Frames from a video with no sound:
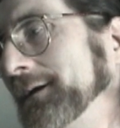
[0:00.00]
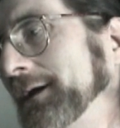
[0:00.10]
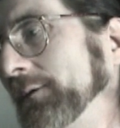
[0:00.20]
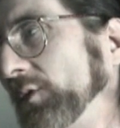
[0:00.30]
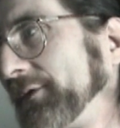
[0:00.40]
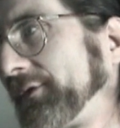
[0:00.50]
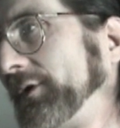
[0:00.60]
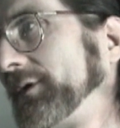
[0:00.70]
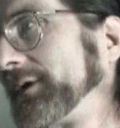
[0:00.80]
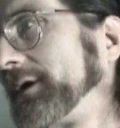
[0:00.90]
And what's
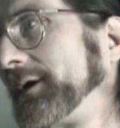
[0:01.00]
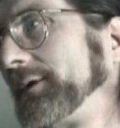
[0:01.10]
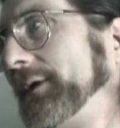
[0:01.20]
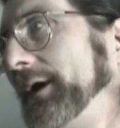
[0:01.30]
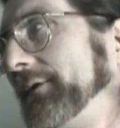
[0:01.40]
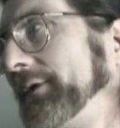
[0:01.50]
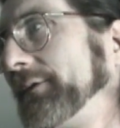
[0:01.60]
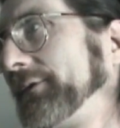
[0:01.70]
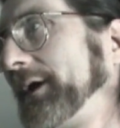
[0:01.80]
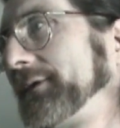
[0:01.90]
going on around you. It
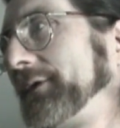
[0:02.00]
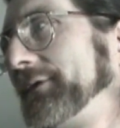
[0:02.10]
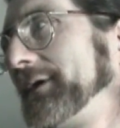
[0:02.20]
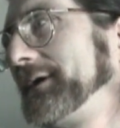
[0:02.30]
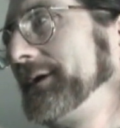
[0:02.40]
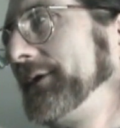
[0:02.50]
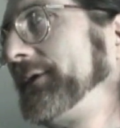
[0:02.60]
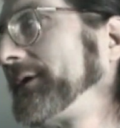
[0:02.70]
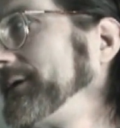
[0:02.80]
was not designed to tell